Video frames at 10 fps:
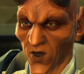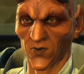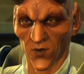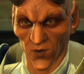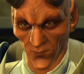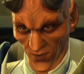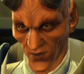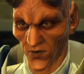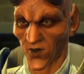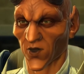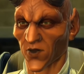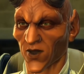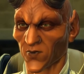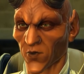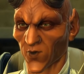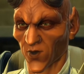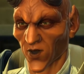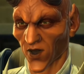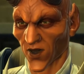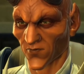to swoop in to the rescue.
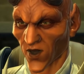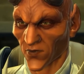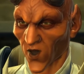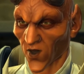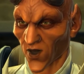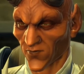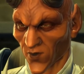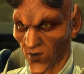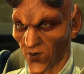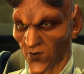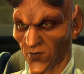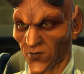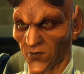I've got to go after her.